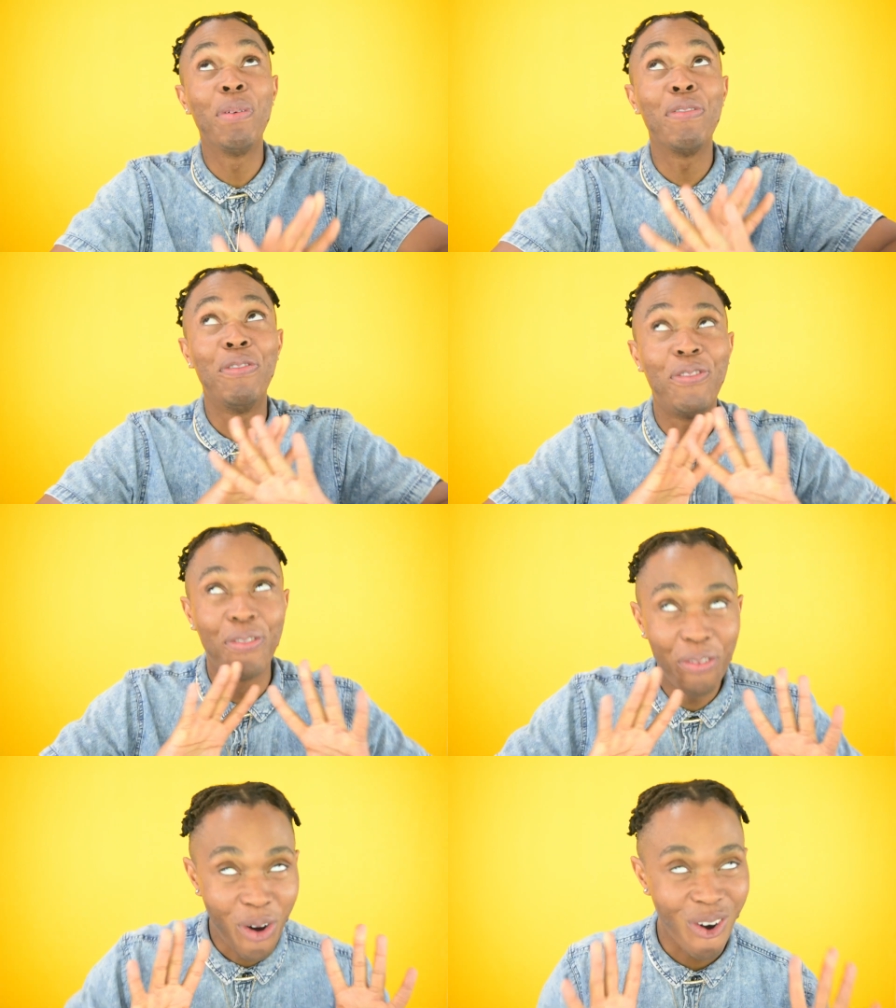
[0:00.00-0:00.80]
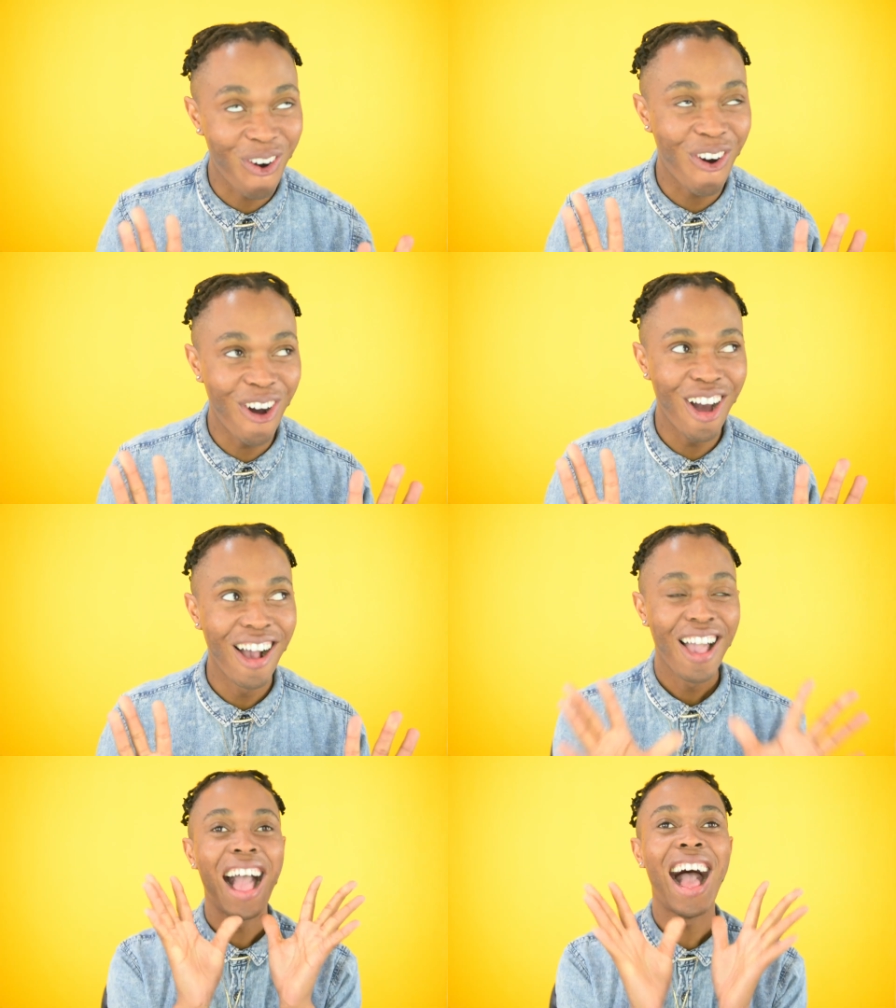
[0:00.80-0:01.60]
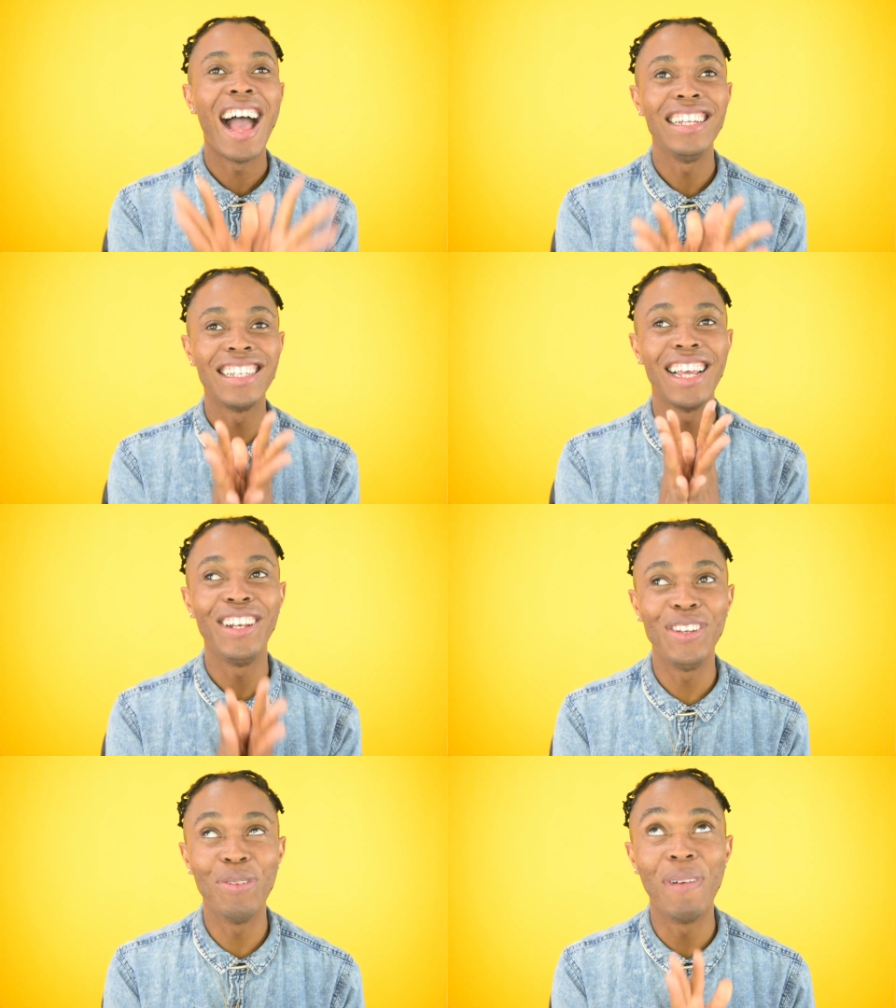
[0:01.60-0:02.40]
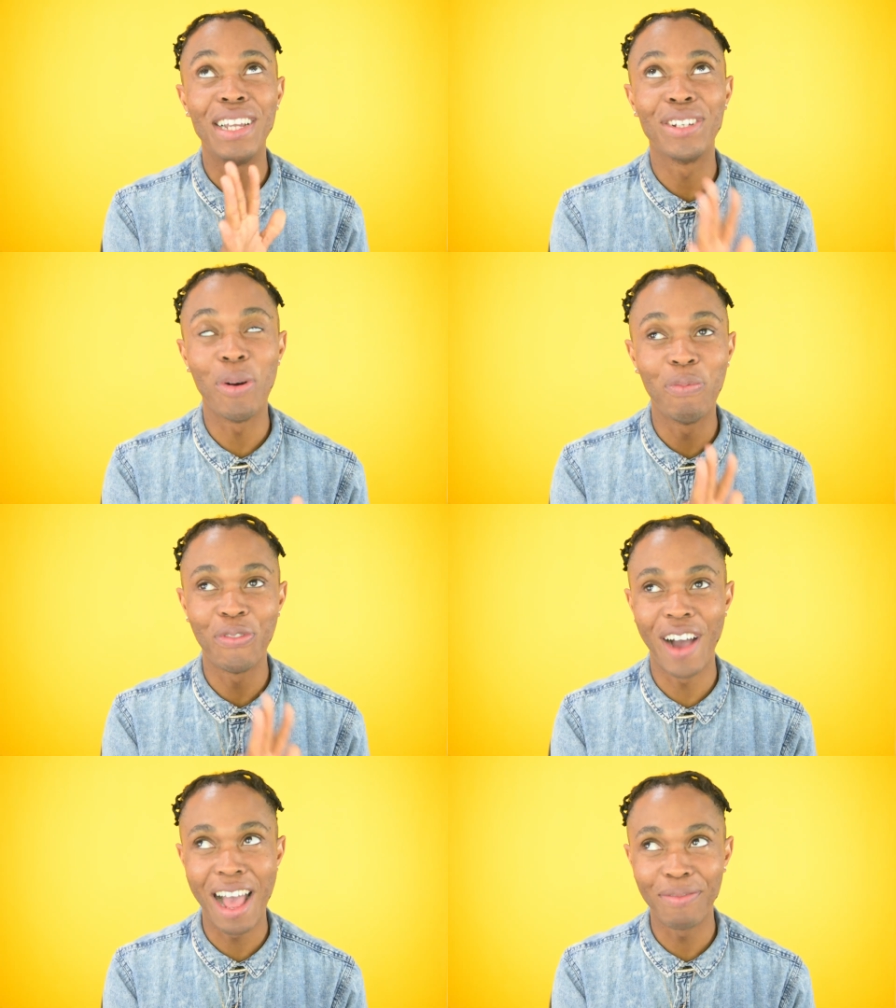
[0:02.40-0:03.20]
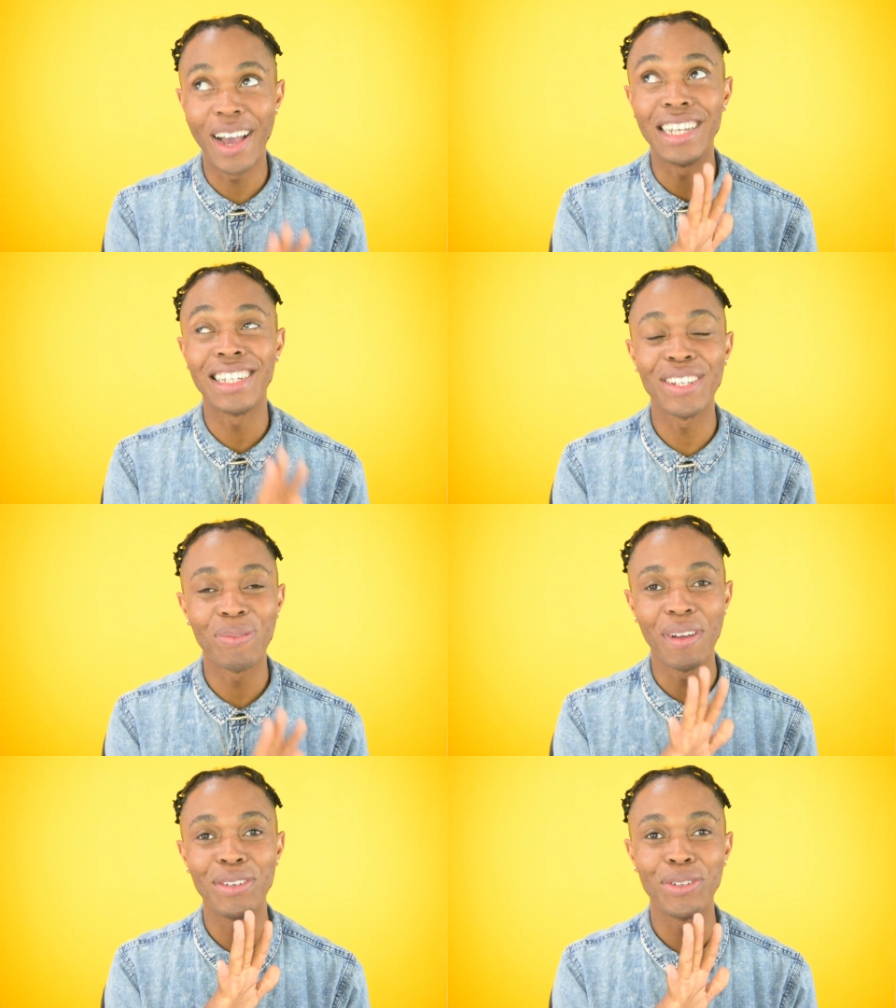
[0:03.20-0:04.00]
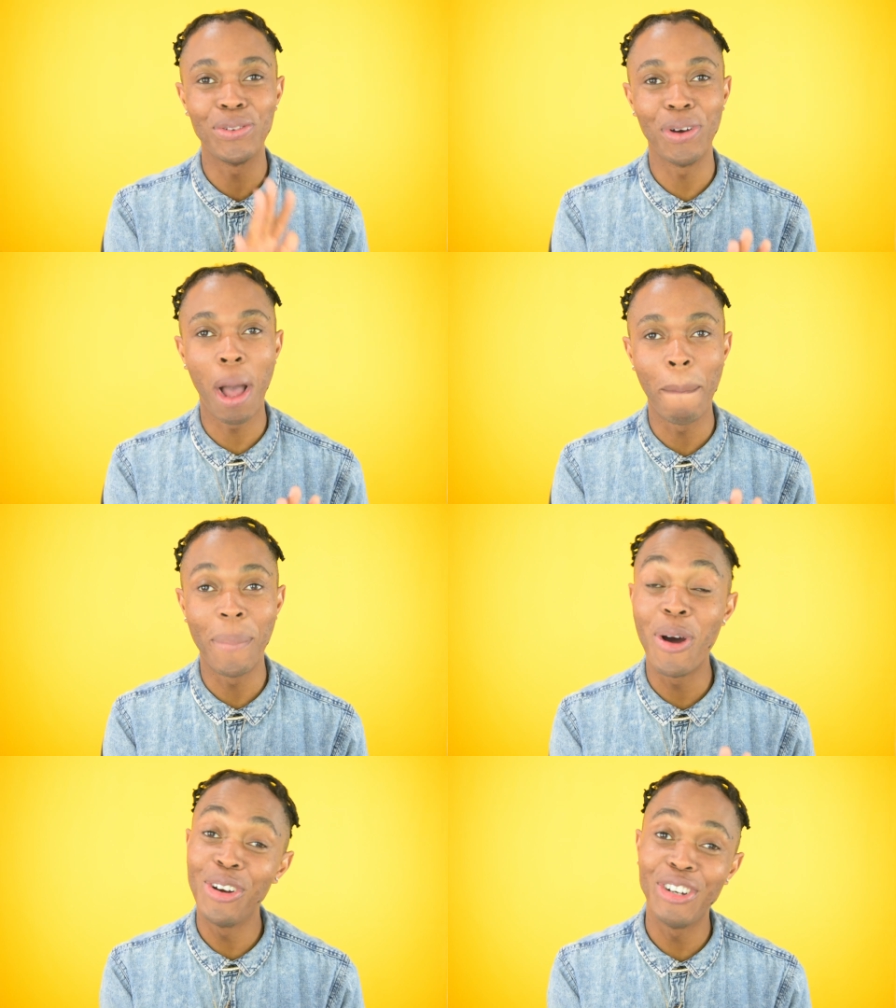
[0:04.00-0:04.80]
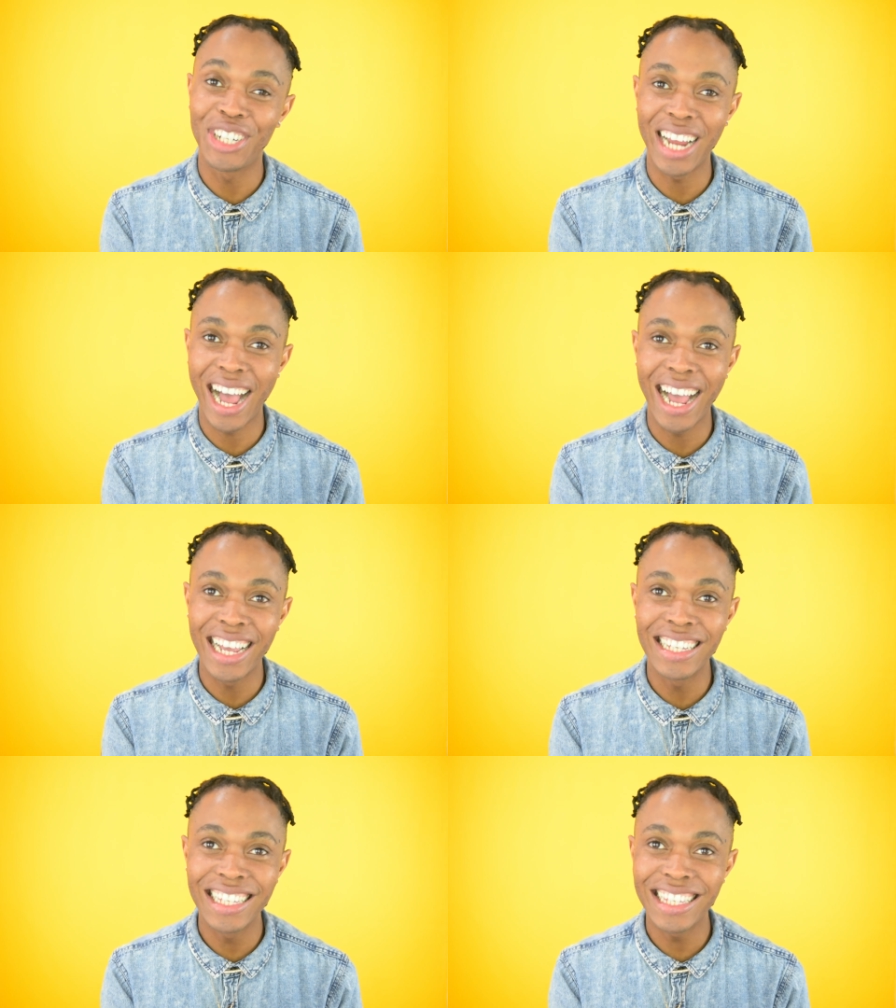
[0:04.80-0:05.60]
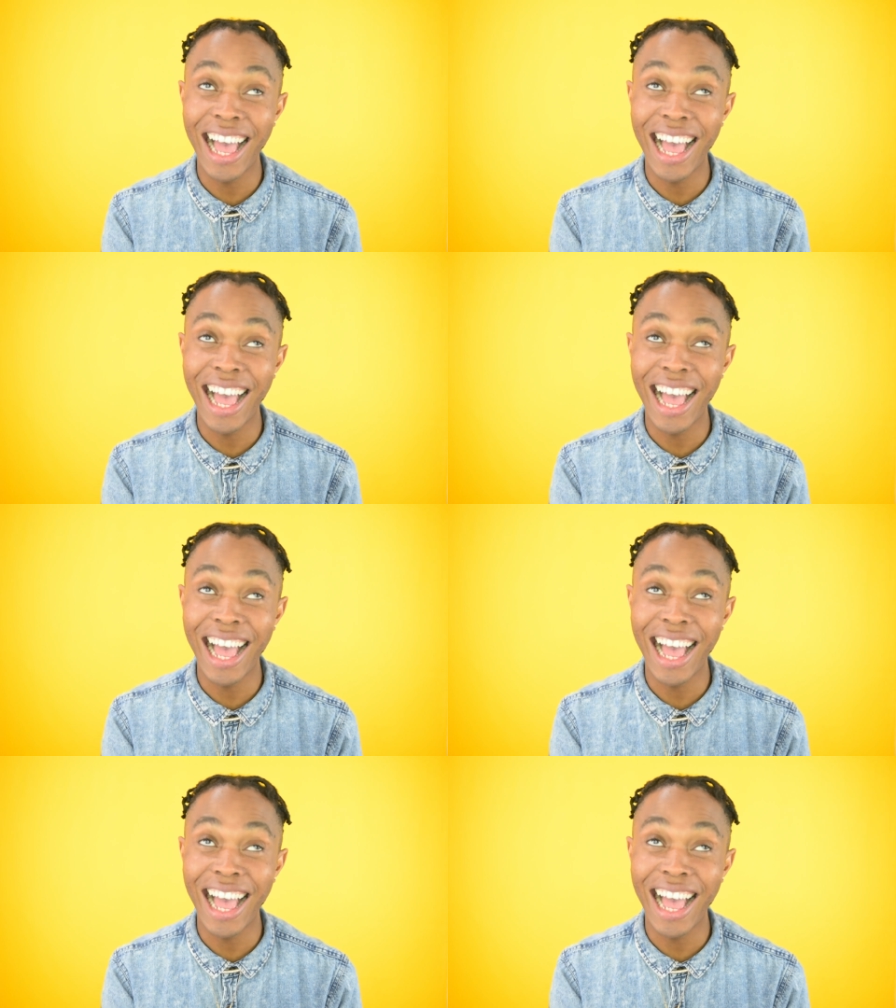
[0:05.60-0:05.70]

before I tell you my top 5, I just want to apologize.